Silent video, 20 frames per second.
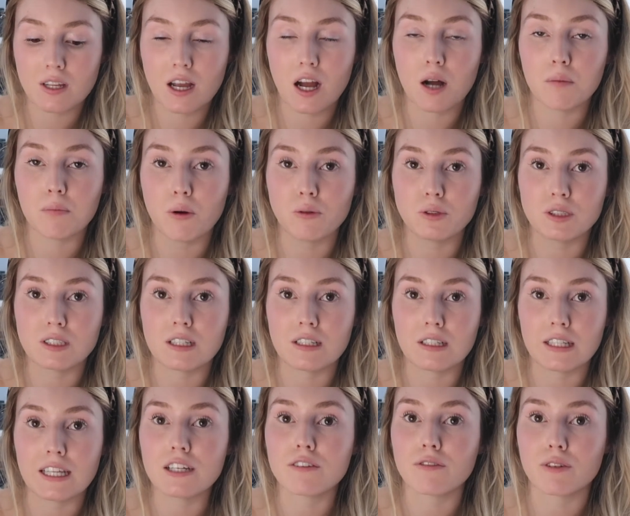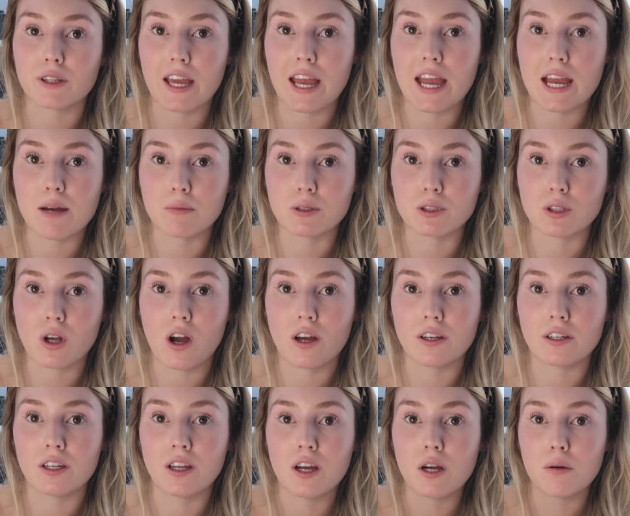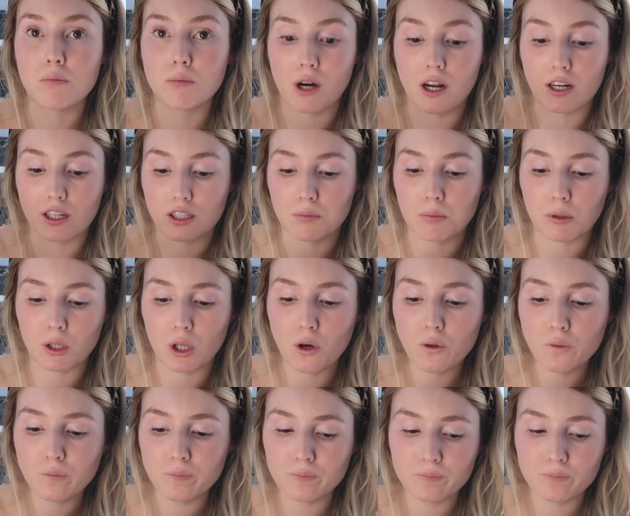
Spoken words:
I'll post the link for the Amazon product below.